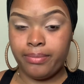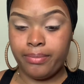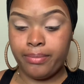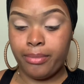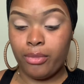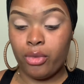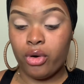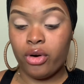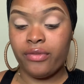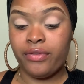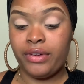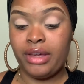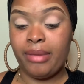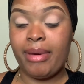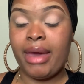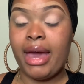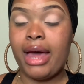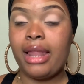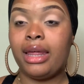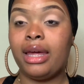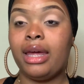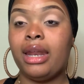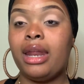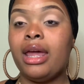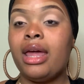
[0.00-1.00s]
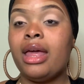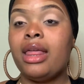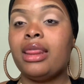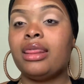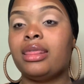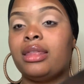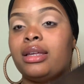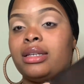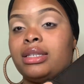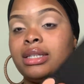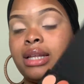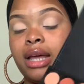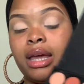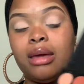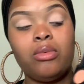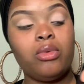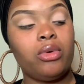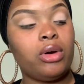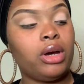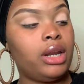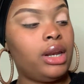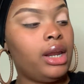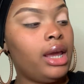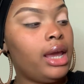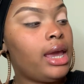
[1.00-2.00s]
Morphe palette, the same
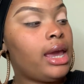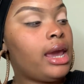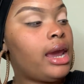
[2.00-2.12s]
one,